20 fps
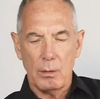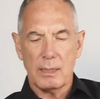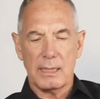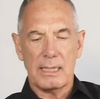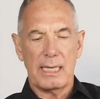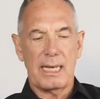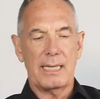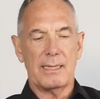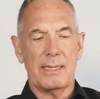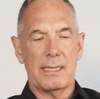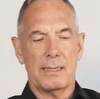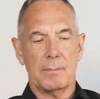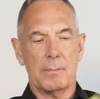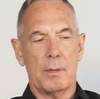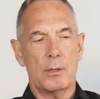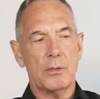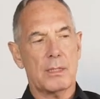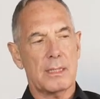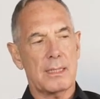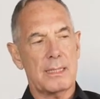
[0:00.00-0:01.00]
see that
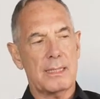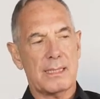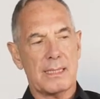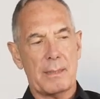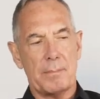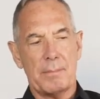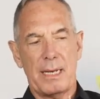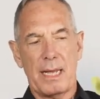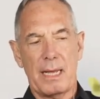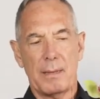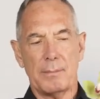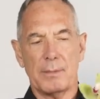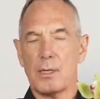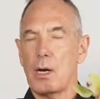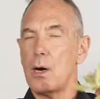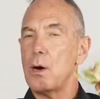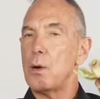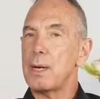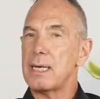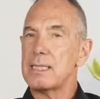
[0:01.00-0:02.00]
most of these cymbidiums
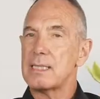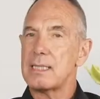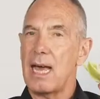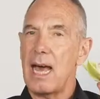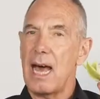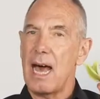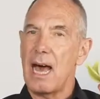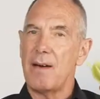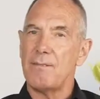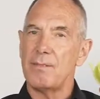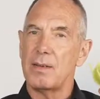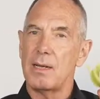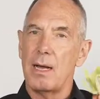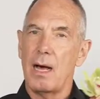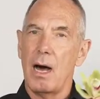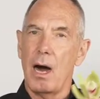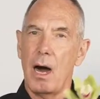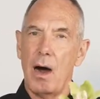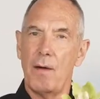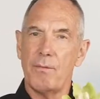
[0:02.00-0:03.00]
always have,
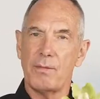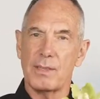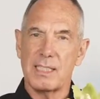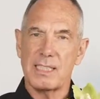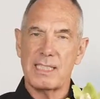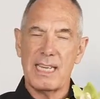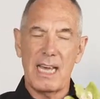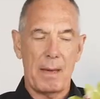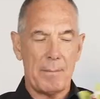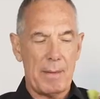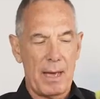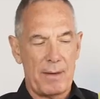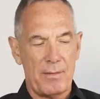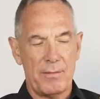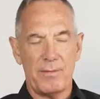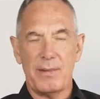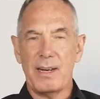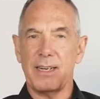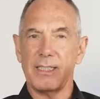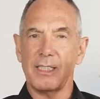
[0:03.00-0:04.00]
off the stem, have a
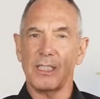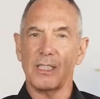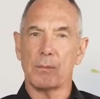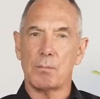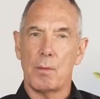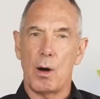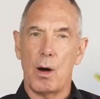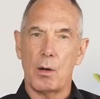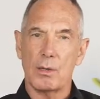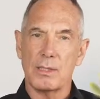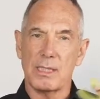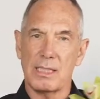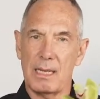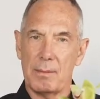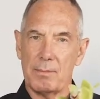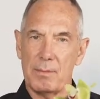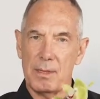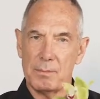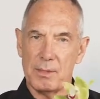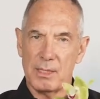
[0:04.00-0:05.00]
very small
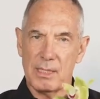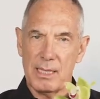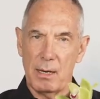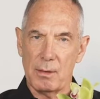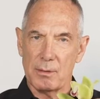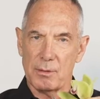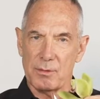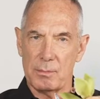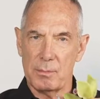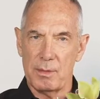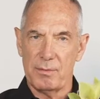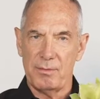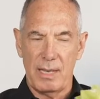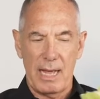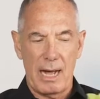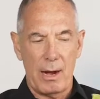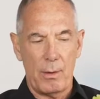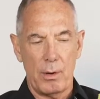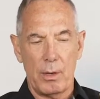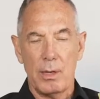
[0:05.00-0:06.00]
stem themselves from the
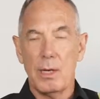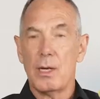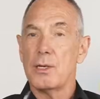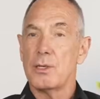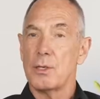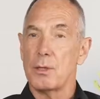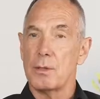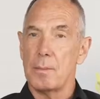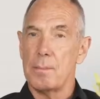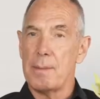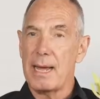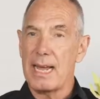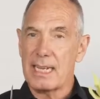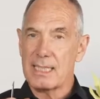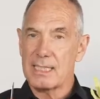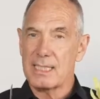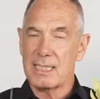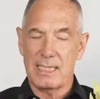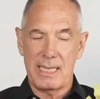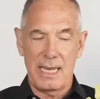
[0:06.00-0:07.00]
flower to the
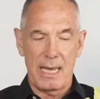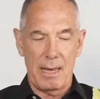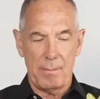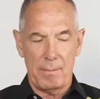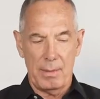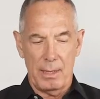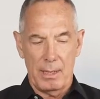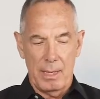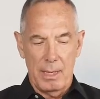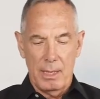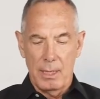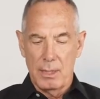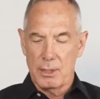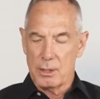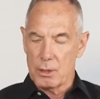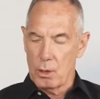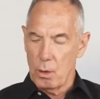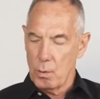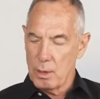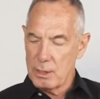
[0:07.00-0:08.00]
main stem.
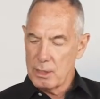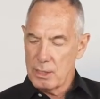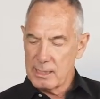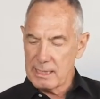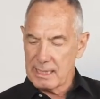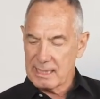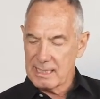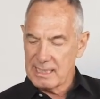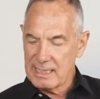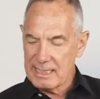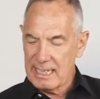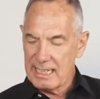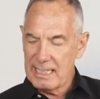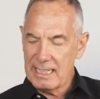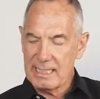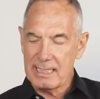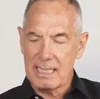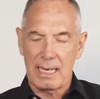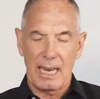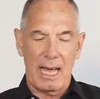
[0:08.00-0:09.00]
So we're just
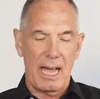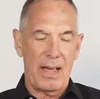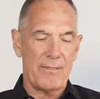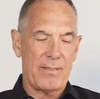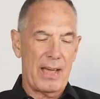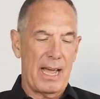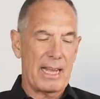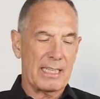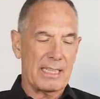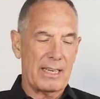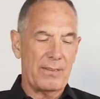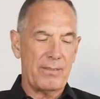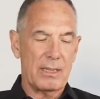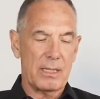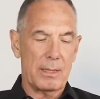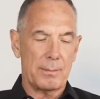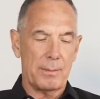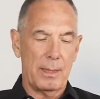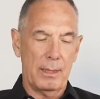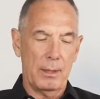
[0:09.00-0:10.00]
extending the life and giving
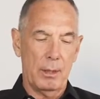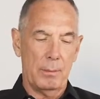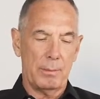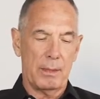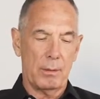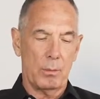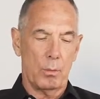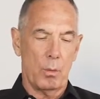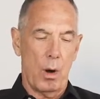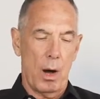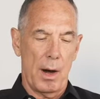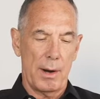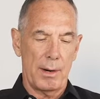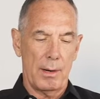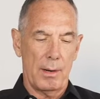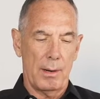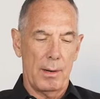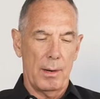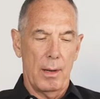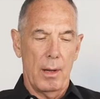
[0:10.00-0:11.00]
them a little bit of
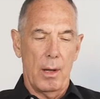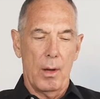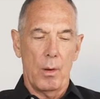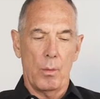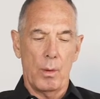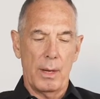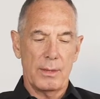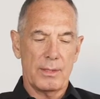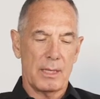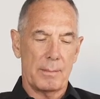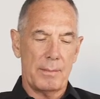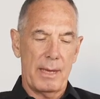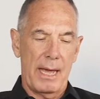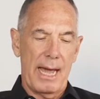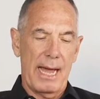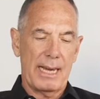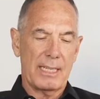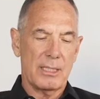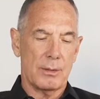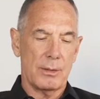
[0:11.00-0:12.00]
water with some
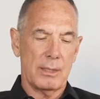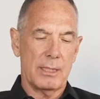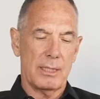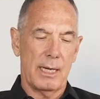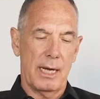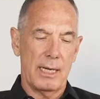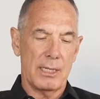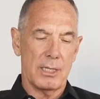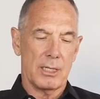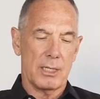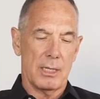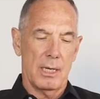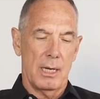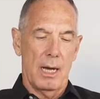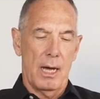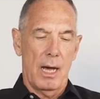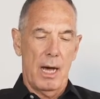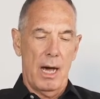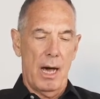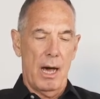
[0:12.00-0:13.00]
extra touch
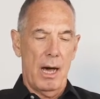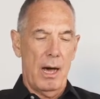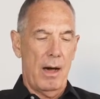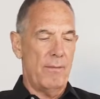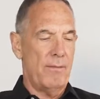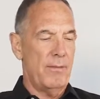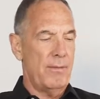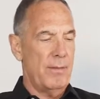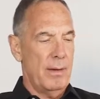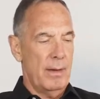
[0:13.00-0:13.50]
of